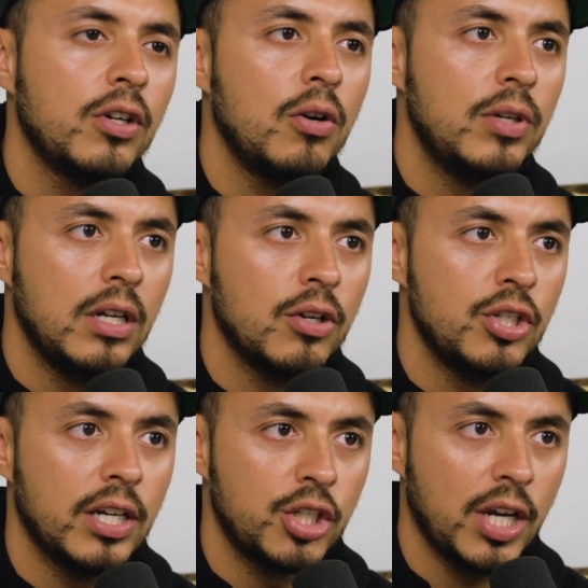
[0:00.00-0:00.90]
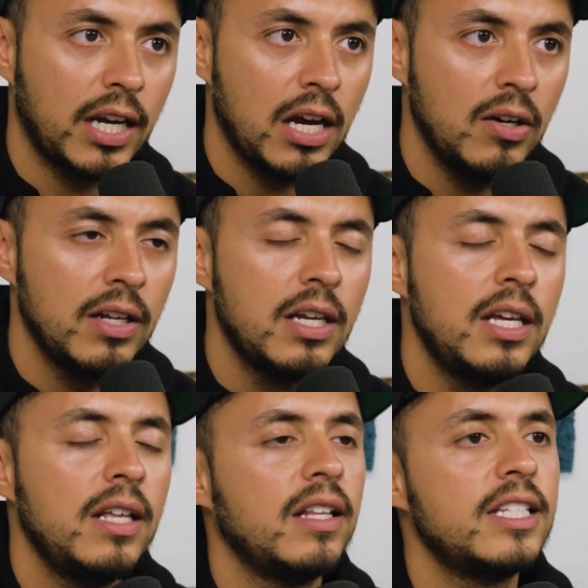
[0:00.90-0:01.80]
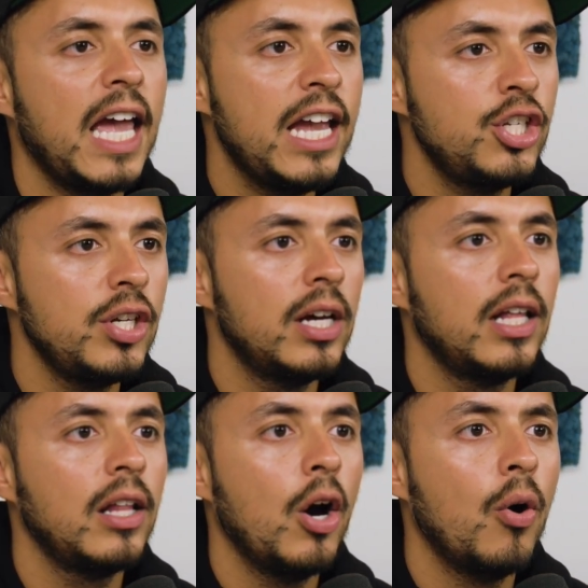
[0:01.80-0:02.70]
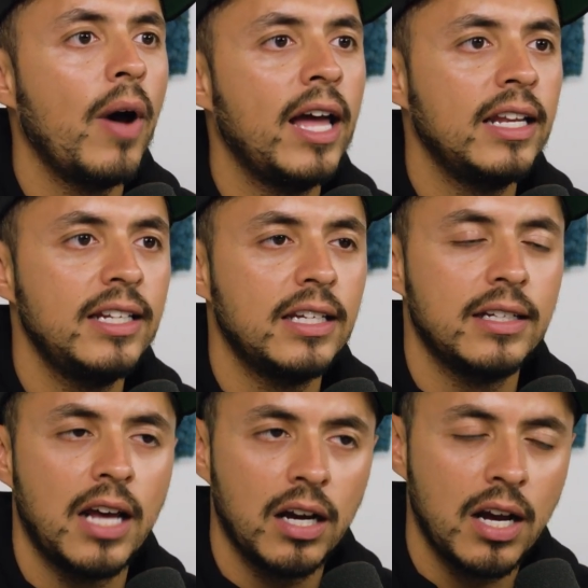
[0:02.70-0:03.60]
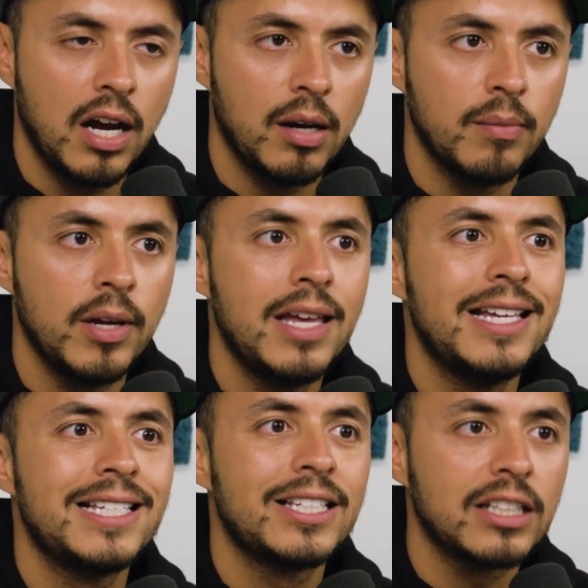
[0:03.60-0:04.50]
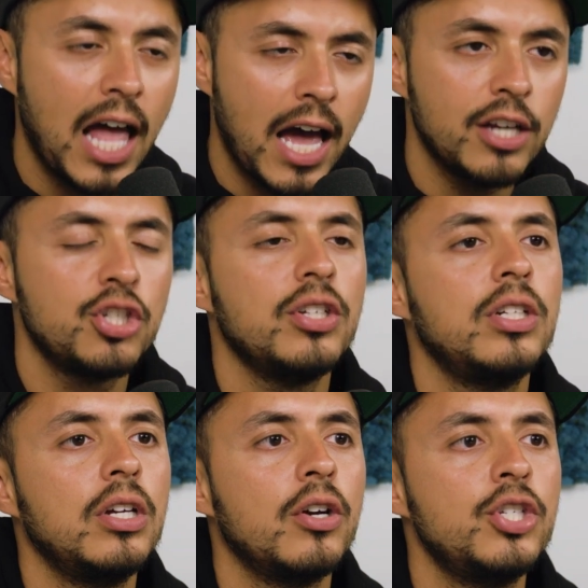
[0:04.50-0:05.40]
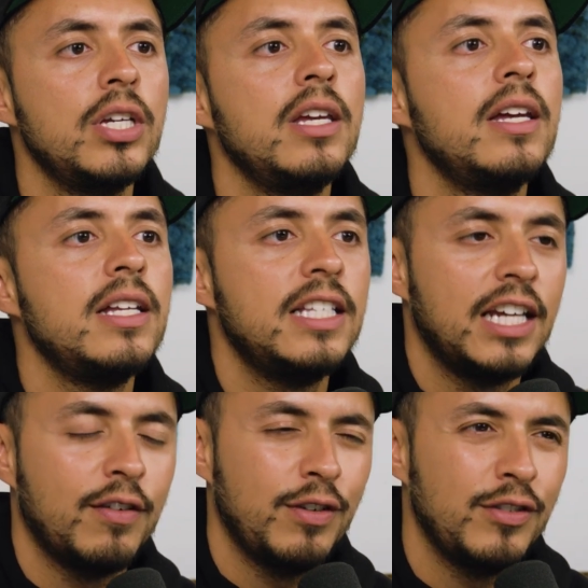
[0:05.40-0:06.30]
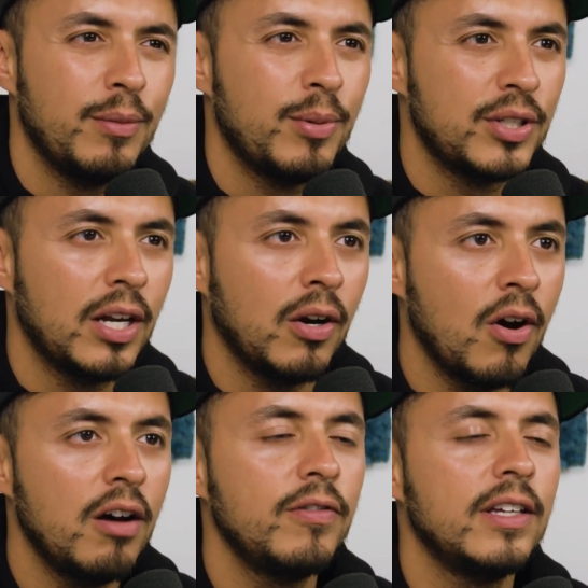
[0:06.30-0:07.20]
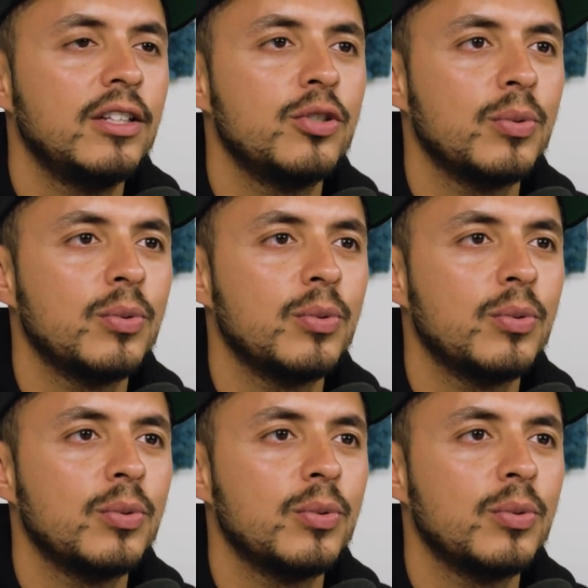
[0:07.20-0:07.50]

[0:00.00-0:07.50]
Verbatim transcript: the code DRG at checkout. That's H E L L O N E D dot slash DRG to get 15% off in the